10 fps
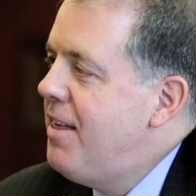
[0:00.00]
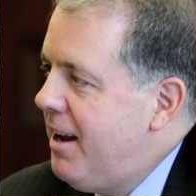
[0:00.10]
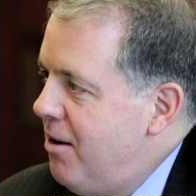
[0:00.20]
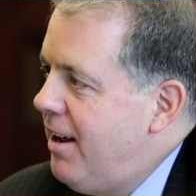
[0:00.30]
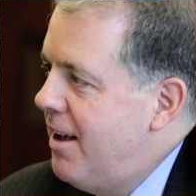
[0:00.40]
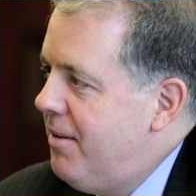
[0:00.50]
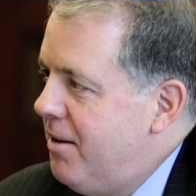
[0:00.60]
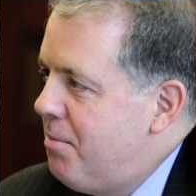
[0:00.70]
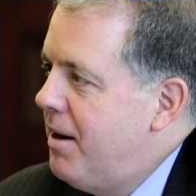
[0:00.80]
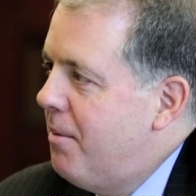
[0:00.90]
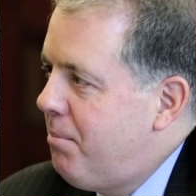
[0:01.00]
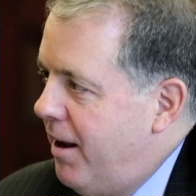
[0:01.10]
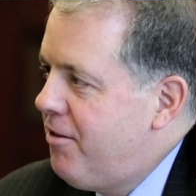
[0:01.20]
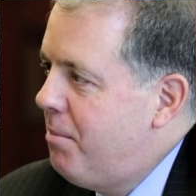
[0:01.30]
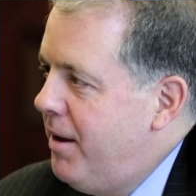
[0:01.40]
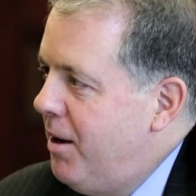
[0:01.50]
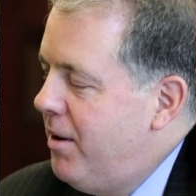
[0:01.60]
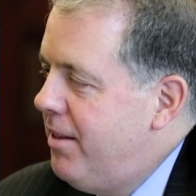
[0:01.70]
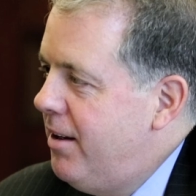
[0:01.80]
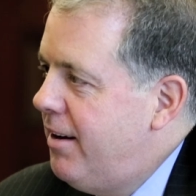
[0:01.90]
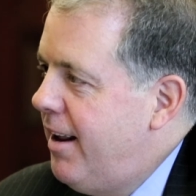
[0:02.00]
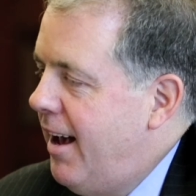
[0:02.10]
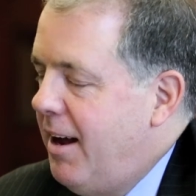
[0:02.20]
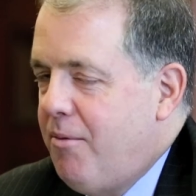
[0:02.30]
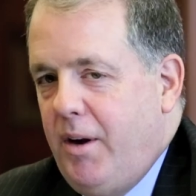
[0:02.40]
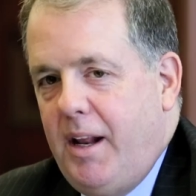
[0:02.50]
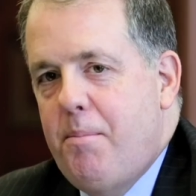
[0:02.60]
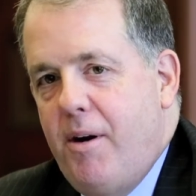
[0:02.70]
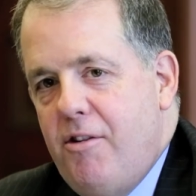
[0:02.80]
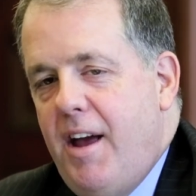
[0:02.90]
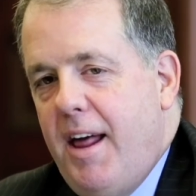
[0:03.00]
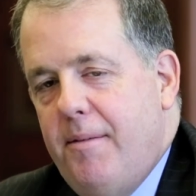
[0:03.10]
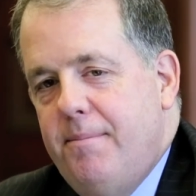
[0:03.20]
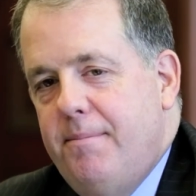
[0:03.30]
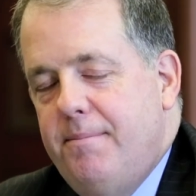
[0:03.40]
Thank you, David. It's been a pleasure being with you today. I really appreciate it.